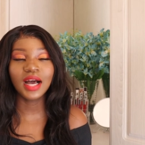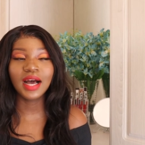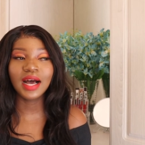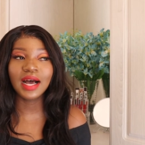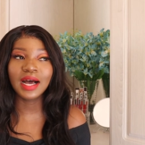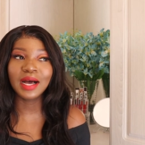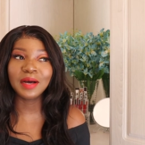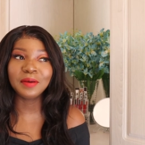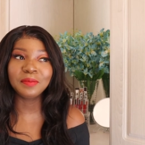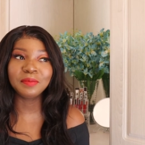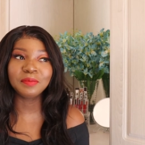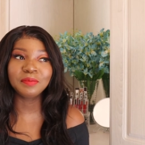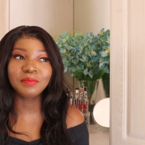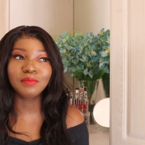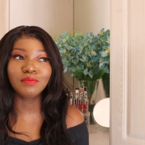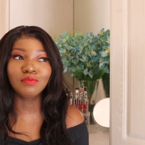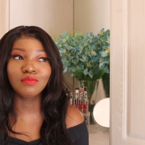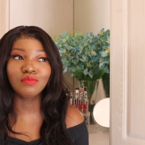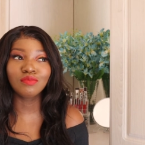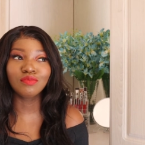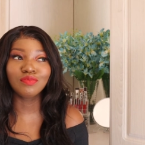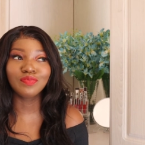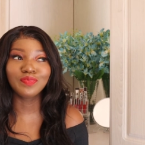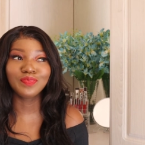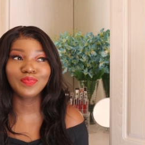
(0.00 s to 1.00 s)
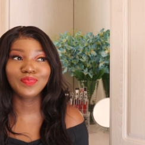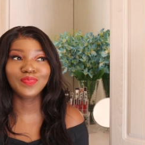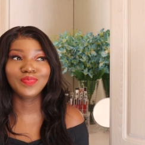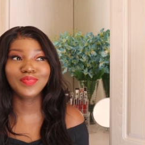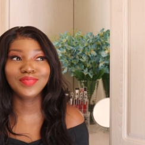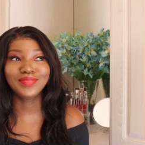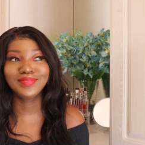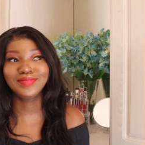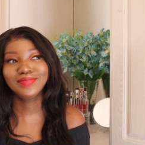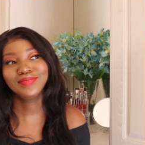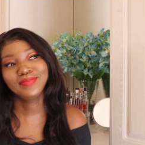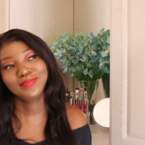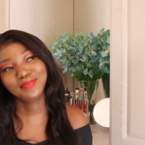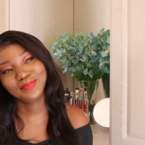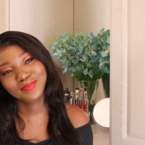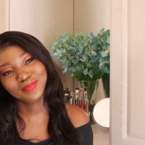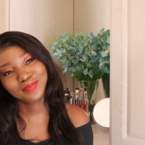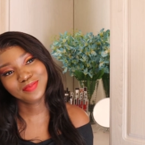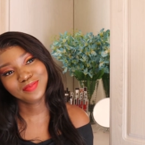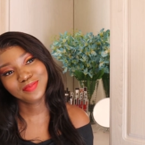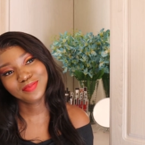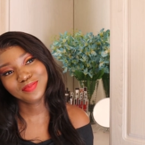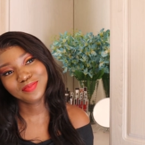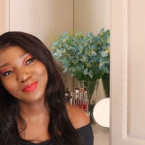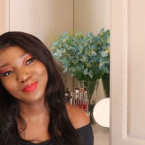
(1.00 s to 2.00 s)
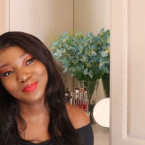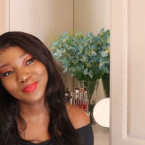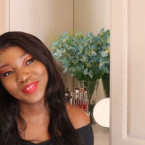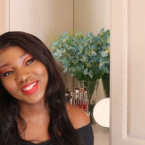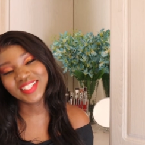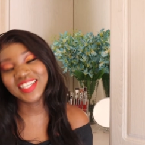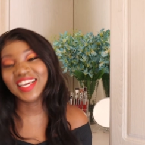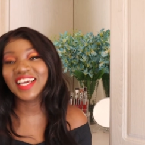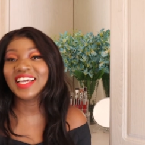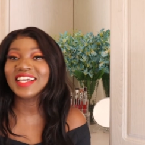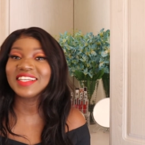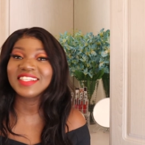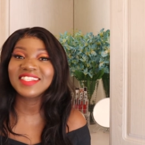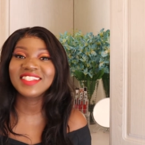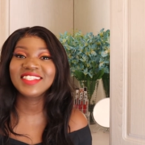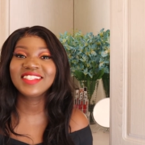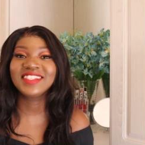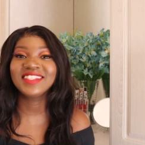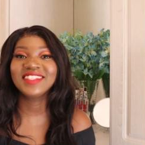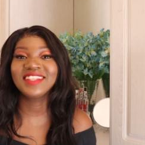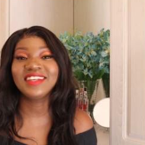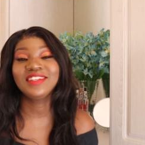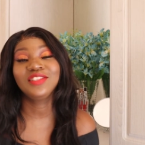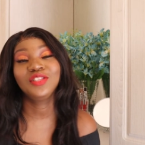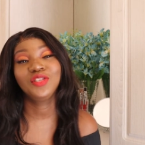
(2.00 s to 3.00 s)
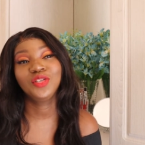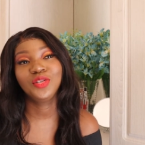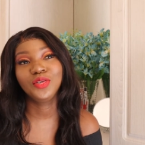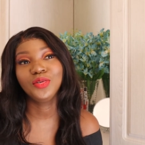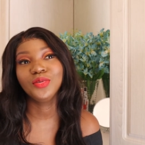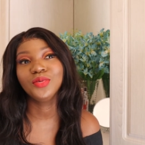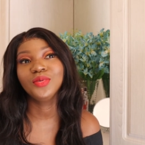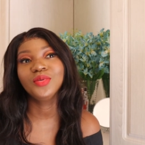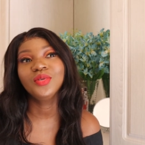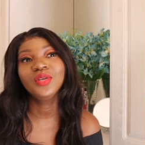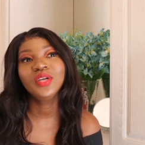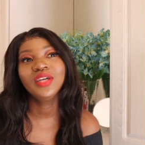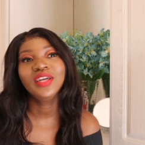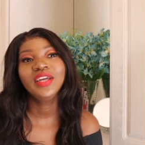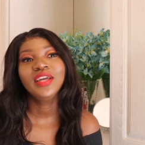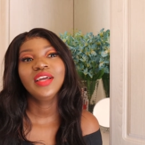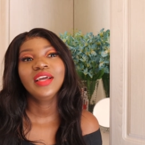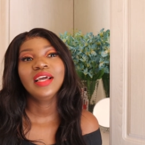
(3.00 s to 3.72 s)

Um yes, that's true.